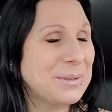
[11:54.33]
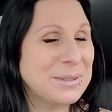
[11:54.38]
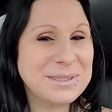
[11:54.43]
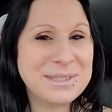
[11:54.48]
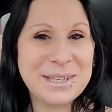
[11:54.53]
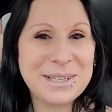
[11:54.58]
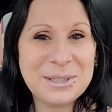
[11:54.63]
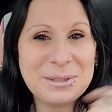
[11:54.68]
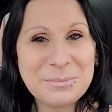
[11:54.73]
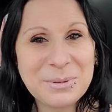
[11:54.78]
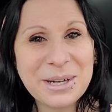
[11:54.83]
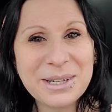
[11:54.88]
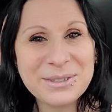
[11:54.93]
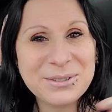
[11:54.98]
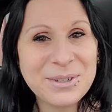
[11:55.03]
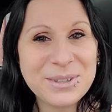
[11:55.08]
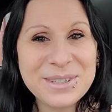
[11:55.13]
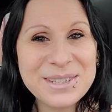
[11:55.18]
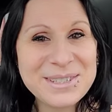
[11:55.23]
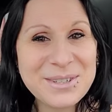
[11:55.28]
We're celebrating
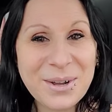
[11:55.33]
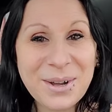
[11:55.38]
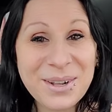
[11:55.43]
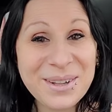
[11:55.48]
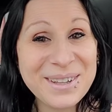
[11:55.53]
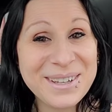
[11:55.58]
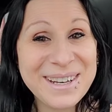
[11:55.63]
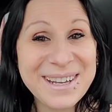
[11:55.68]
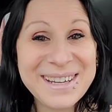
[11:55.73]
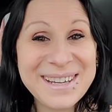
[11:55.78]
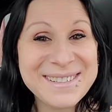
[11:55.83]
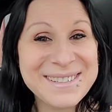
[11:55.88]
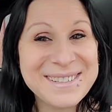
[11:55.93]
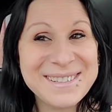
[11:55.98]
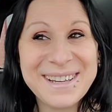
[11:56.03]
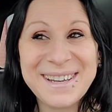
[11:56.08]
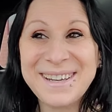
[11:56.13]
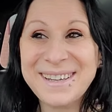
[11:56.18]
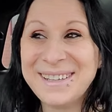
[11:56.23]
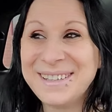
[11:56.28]
all these holidays
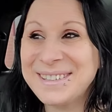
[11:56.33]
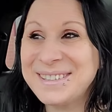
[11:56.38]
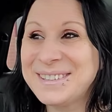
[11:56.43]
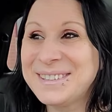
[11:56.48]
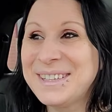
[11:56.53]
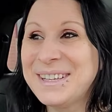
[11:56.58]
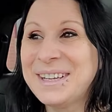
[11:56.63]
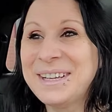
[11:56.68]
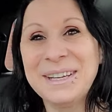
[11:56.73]
and